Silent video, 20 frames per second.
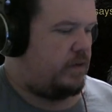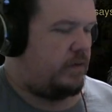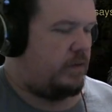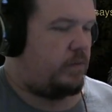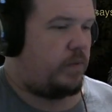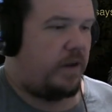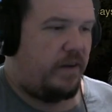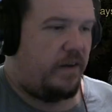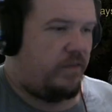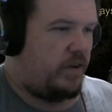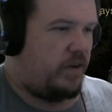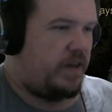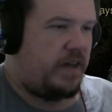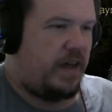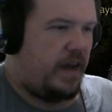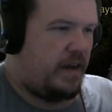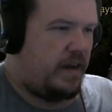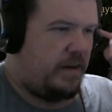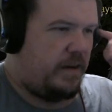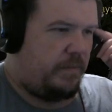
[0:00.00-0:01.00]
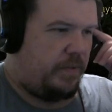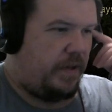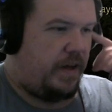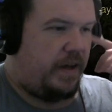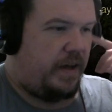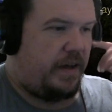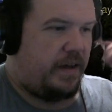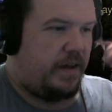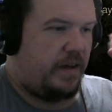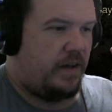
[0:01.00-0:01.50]
whatever he had to
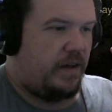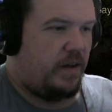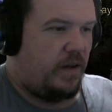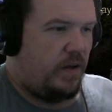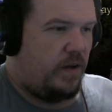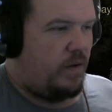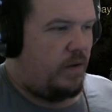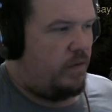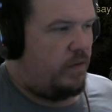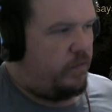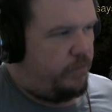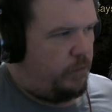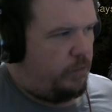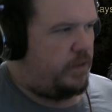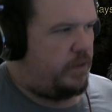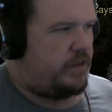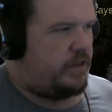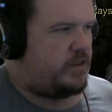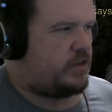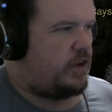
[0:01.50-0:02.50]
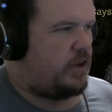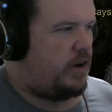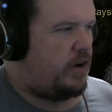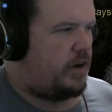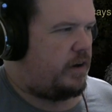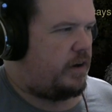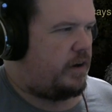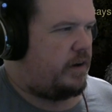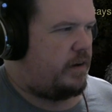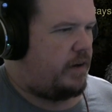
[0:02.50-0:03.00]
play for the
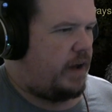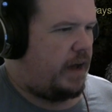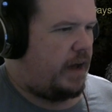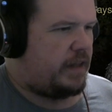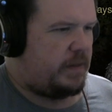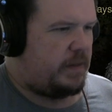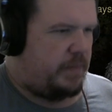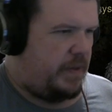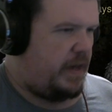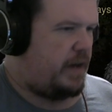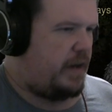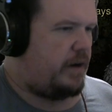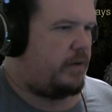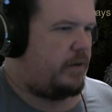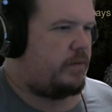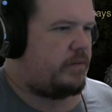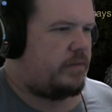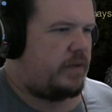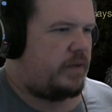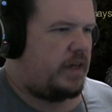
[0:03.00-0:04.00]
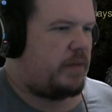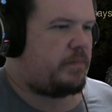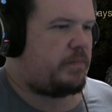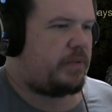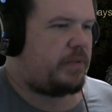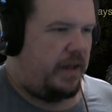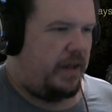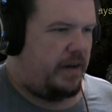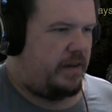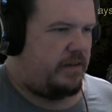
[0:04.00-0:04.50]
song on the piano. He
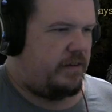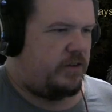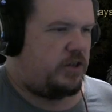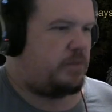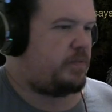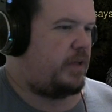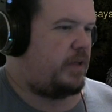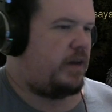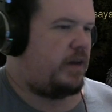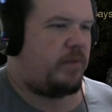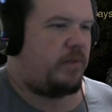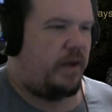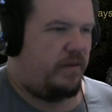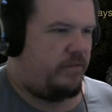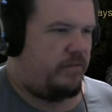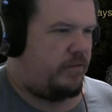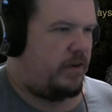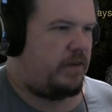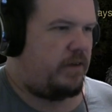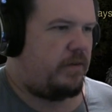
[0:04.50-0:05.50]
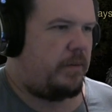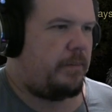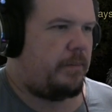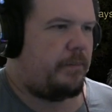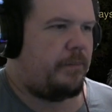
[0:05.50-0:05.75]
played it. She played it right in front of him.